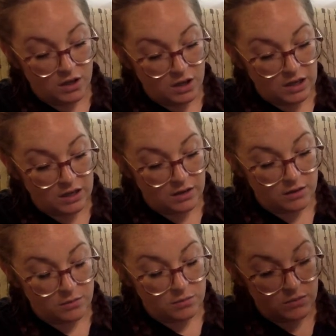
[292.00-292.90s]

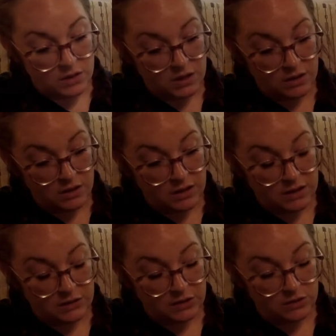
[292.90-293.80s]

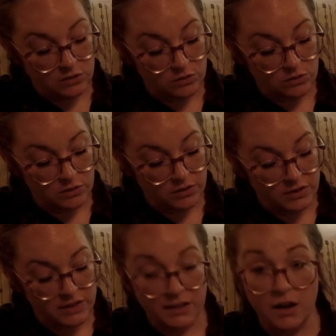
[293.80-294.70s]
a little
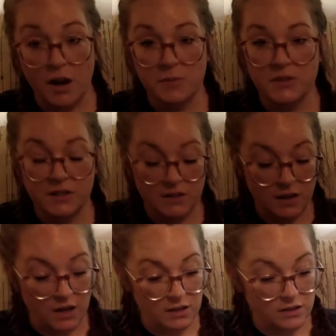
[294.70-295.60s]
synopsis,
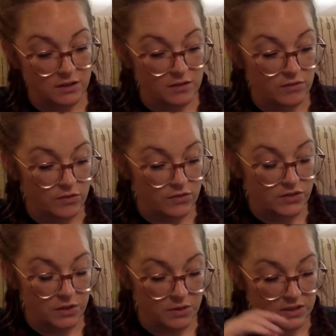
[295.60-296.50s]
kind of.
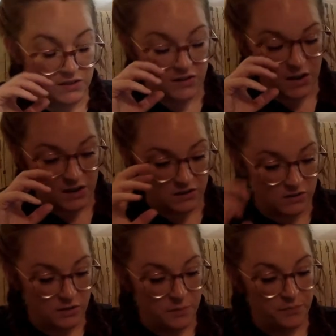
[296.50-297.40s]
So it
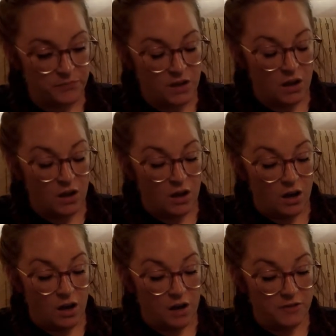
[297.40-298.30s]
says,
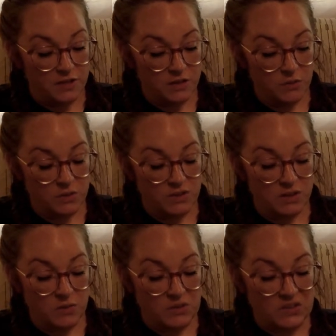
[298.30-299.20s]
Often when
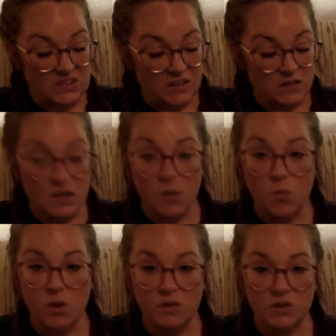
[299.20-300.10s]
someone says they
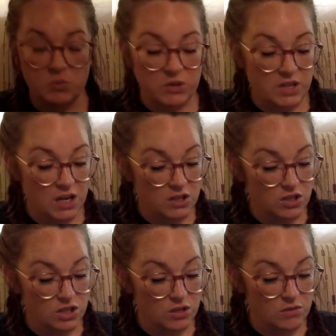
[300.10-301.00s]
want to protect
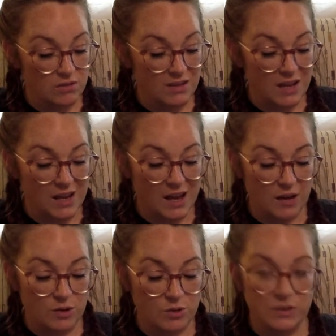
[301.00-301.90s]
you, they
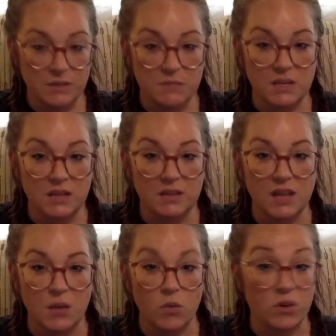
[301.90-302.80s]
actually mean
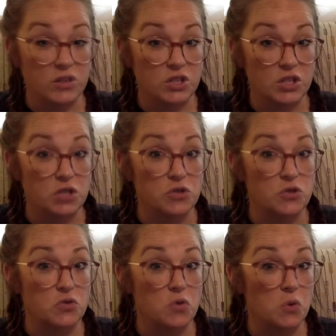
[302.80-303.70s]
they want to
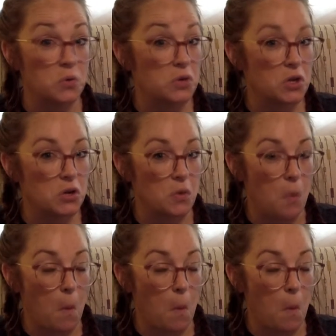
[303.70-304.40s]
control you.